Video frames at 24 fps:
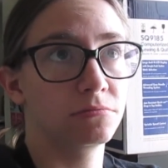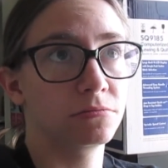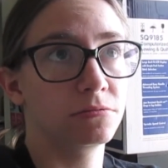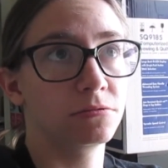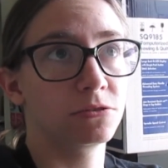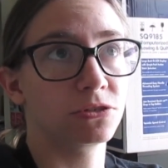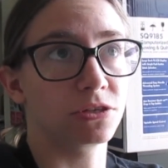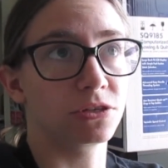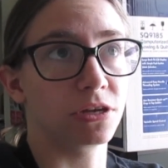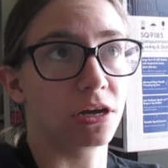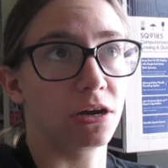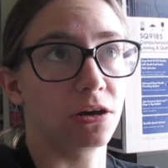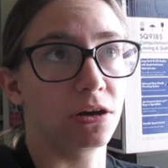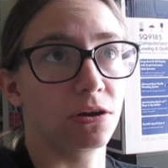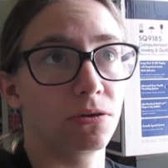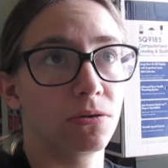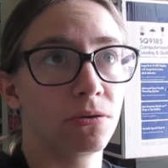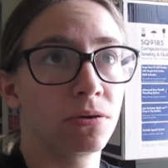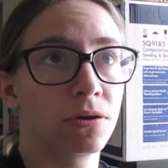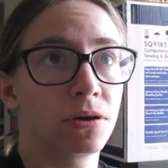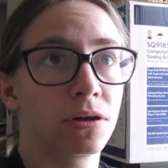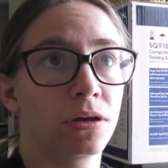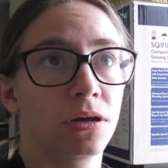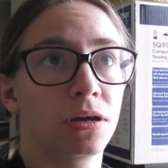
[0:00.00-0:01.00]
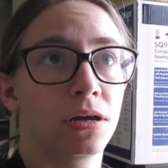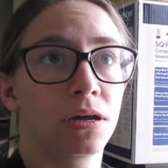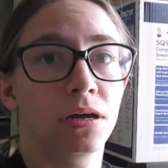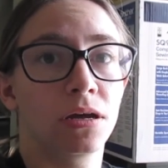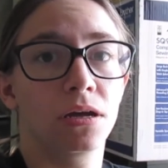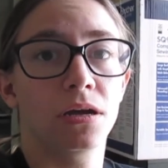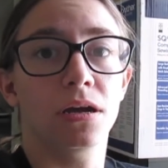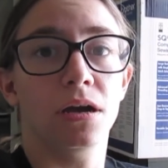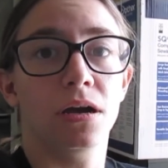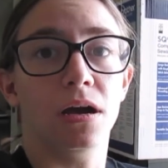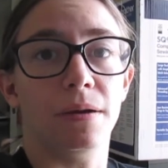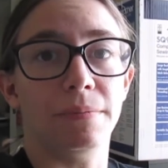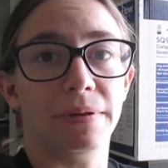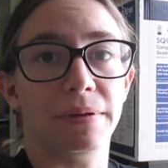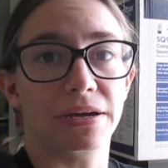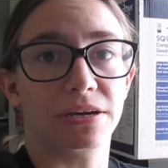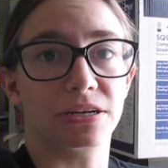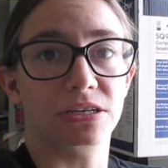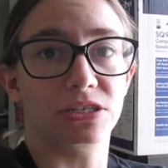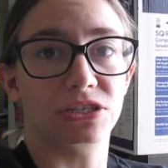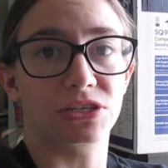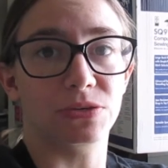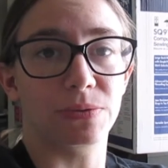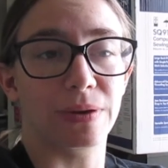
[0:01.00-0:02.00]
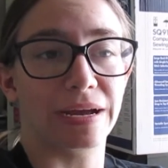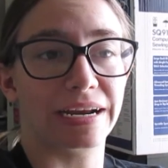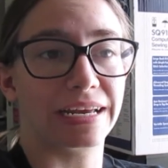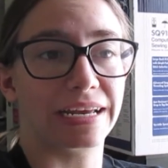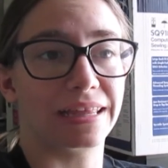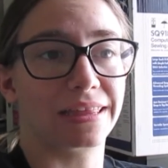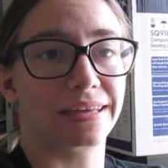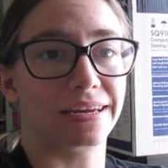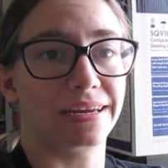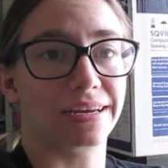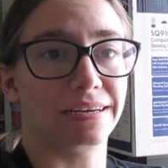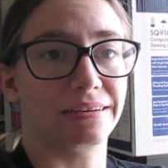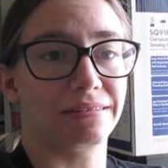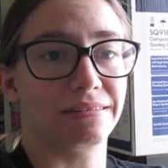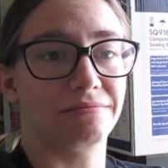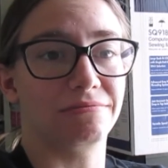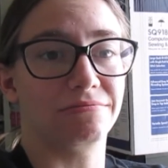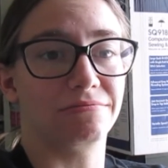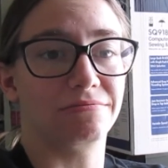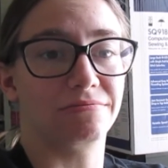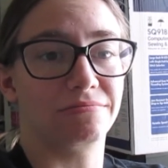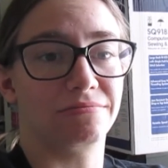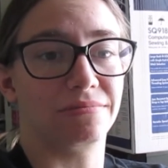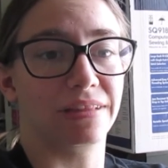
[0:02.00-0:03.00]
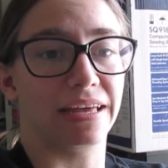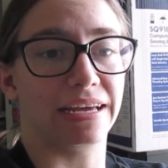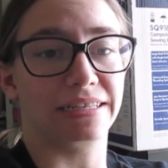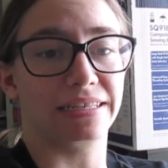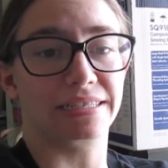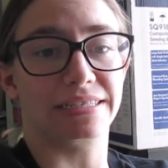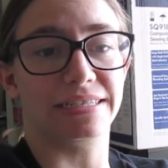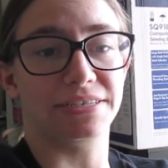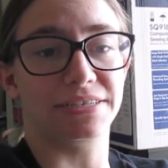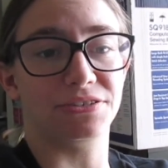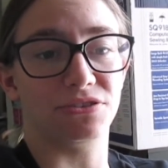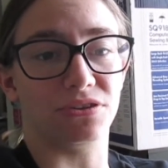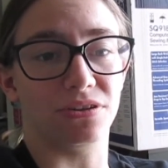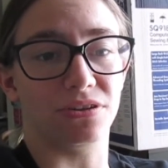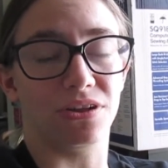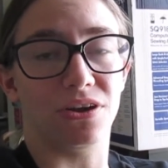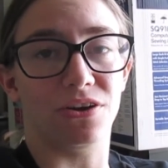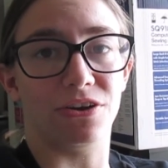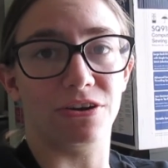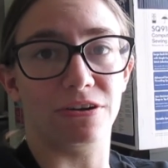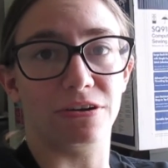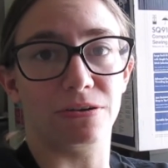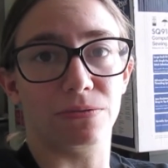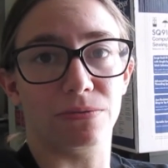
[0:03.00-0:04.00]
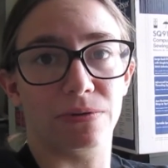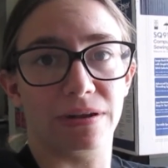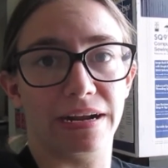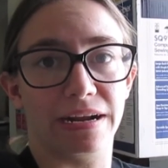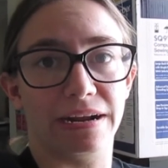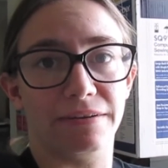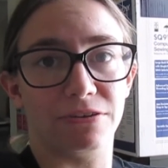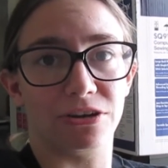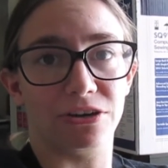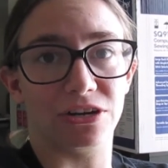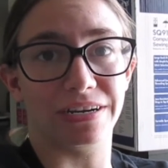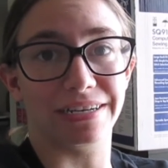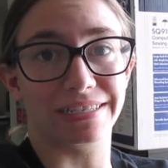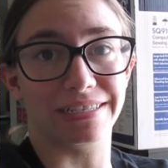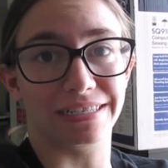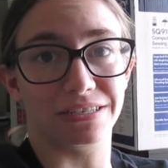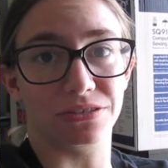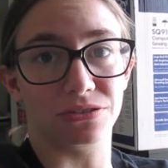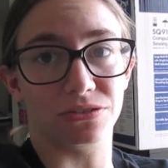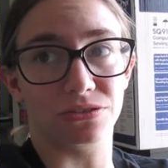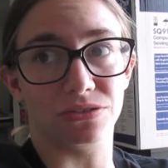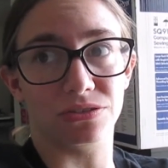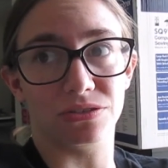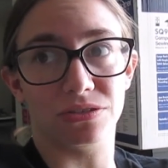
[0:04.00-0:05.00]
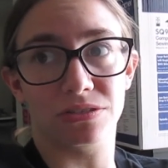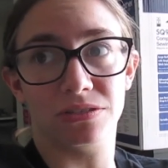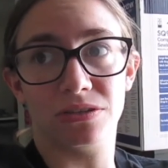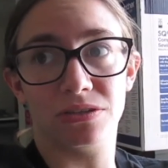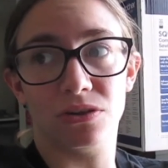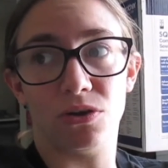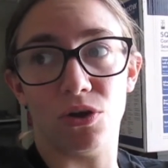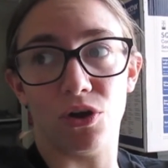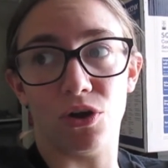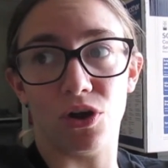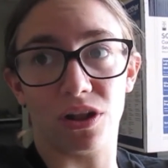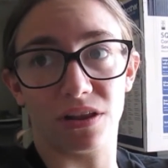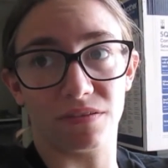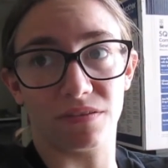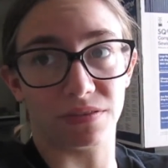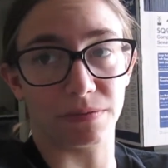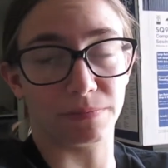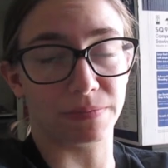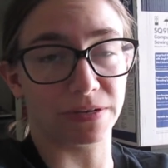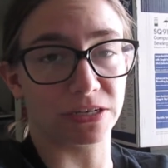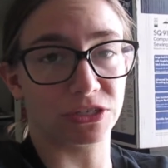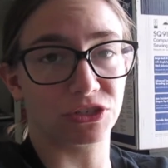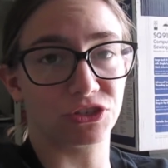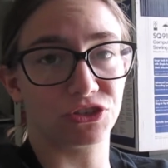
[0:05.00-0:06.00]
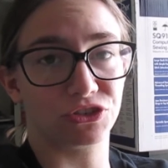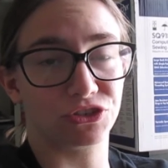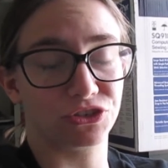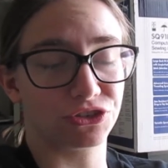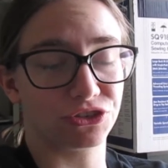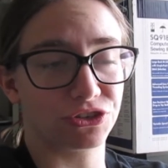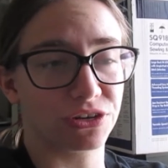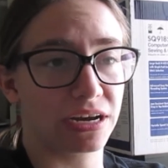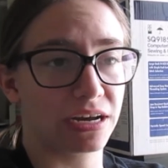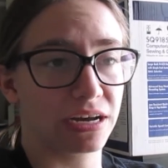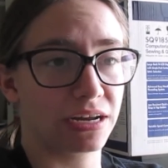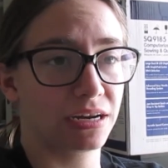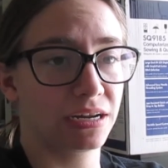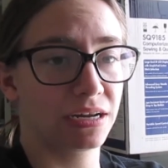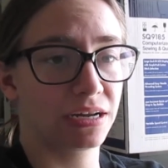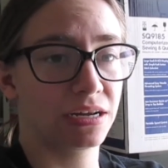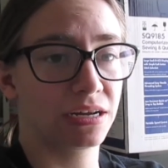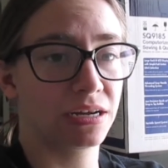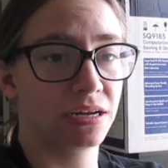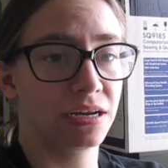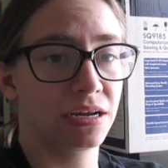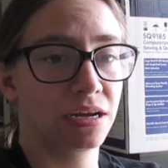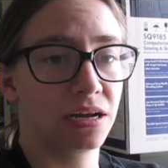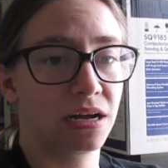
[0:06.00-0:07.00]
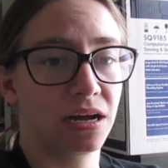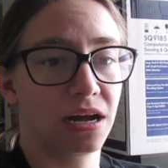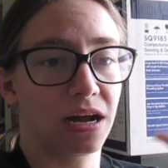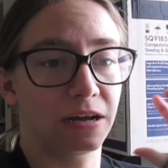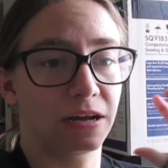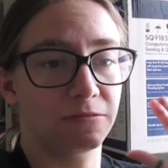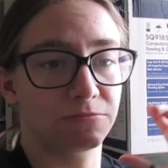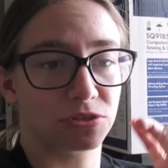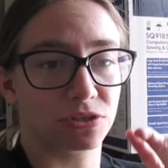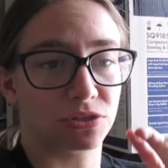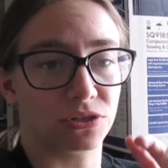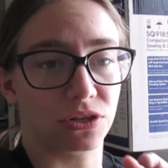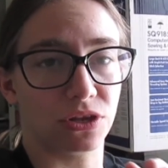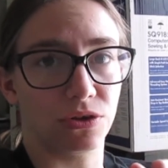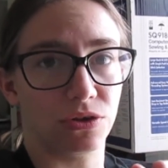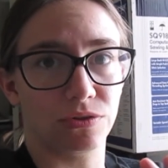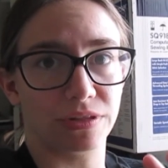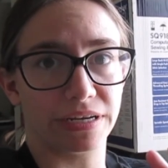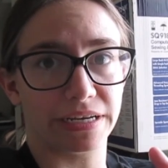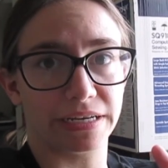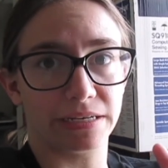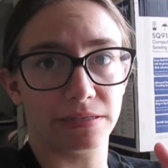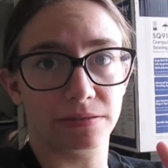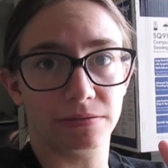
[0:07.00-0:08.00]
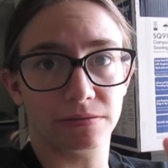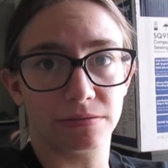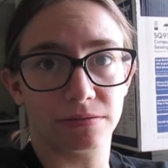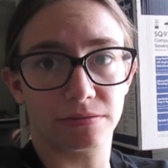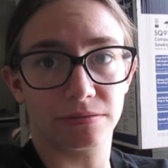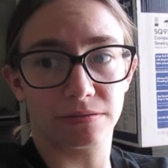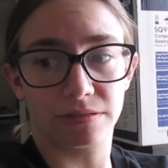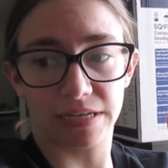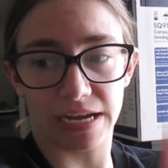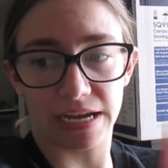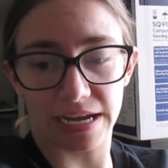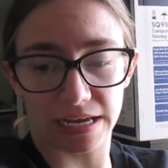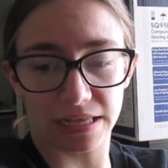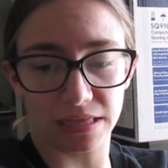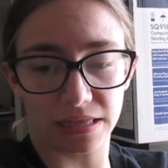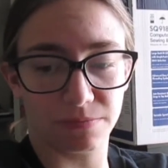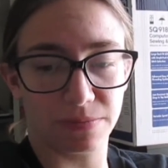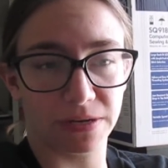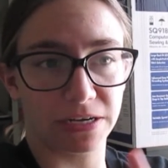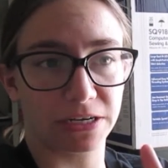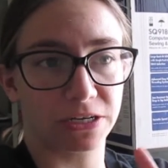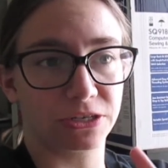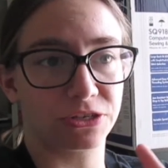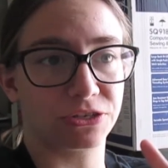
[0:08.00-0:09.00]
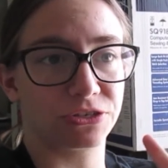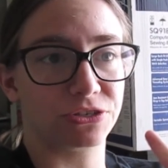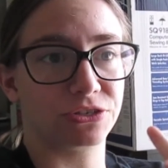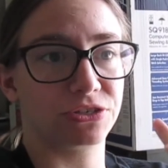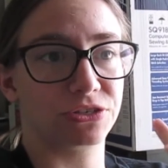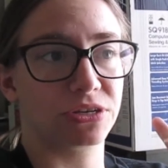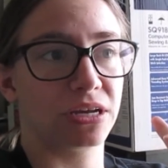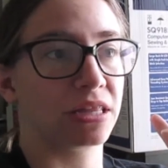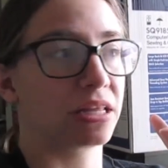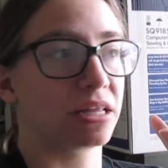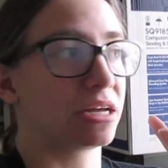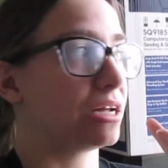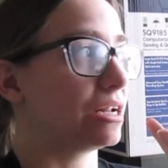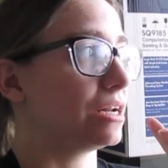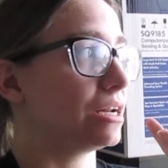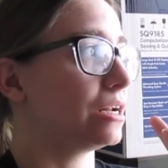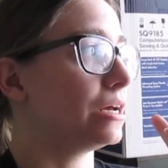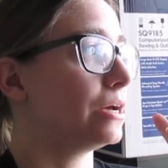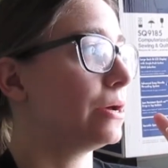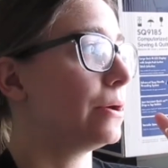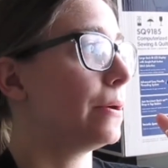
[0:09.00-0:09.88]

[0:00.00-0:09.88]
So I'm not gonna do anything like digital art or whatever until all of the pictures are done. I'm slowly taking the pictures and then